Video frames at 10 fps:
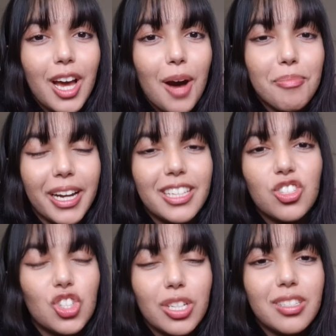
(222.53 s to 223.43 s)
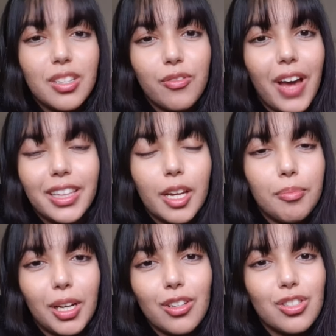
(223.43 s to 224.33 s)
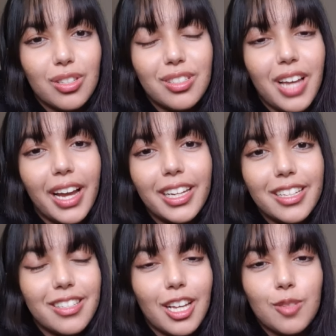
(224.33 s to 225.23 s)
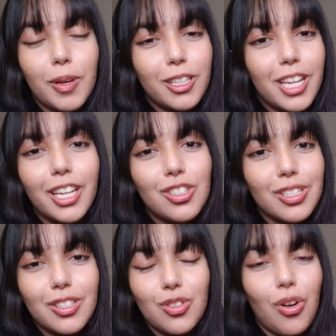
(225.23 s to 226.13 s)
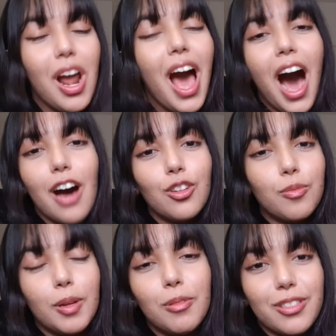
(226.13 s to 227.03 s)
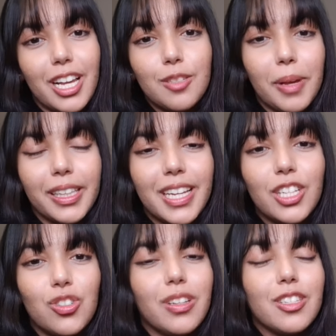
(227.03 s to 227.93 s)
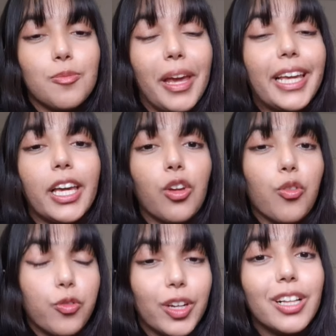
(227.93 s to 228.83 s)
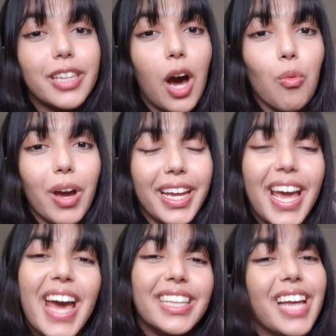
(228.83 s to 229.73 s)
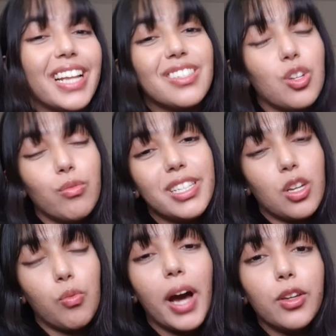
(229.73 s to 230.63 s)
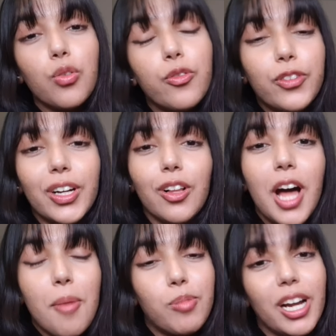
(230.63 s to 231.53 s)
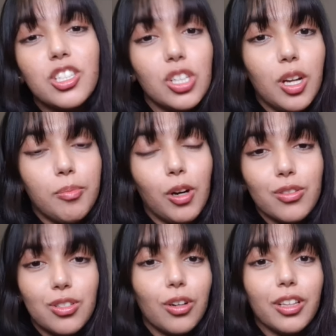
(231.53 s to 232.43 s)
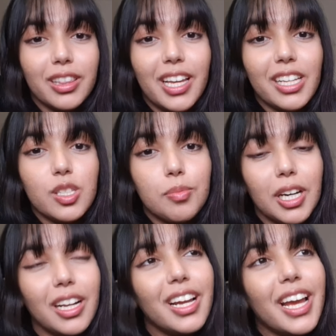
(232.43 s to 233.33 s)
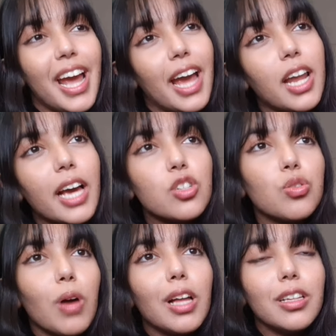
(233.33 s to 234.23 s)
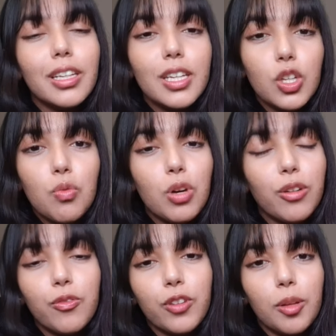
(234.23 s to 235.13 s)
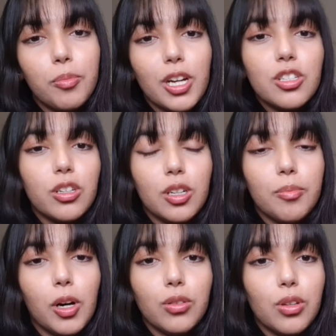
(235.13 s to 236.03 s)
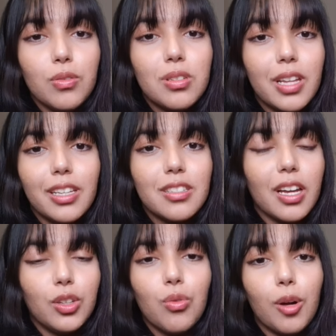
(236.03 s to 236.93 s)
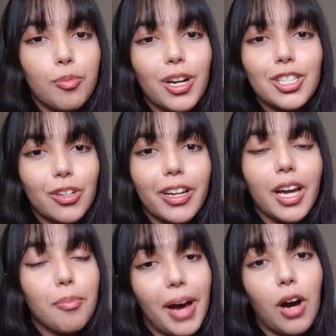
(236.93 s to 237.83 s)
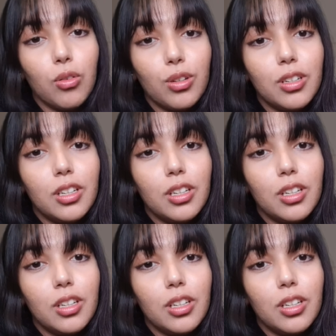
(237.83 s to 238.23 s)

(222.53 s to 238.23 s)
but it's just the fact that because society's expectations or other people's expectation is making you feel that way, that is the reason why you feel pressured about certain things. But in actuality, you wouldn't feel pressured about those things that you are pressuring about.